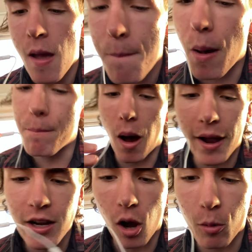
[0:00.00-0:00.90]
but
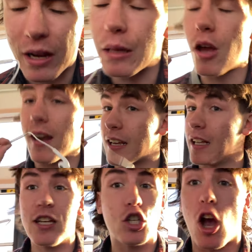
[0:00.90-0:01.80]
body armor, he's got a
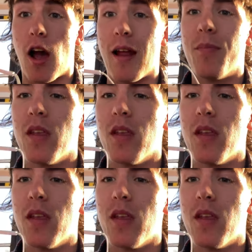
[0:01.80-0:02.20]
clean shot.